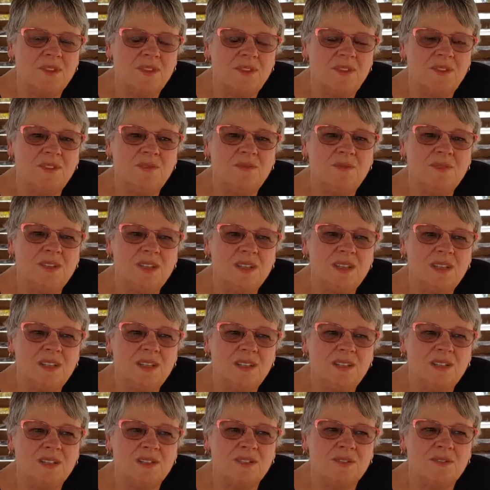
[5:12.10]
You
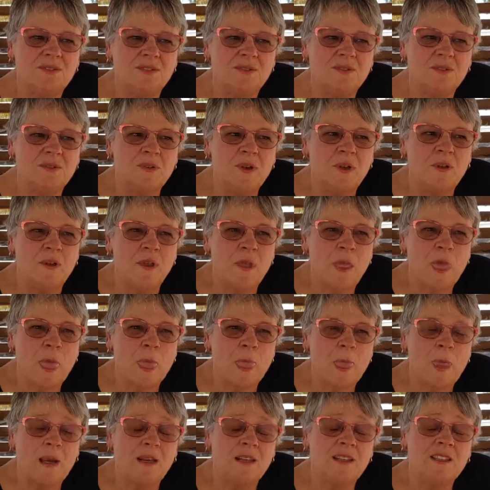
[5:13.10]
need to
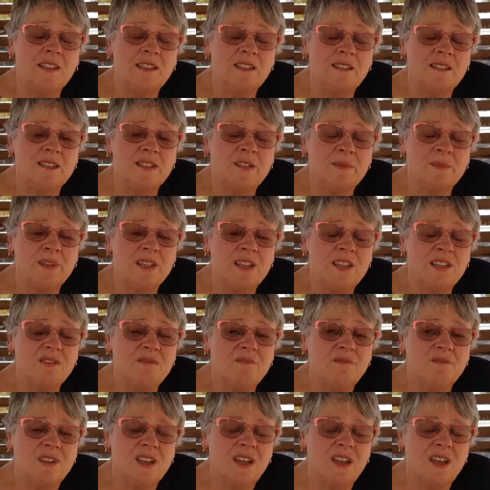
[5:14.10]
listen to me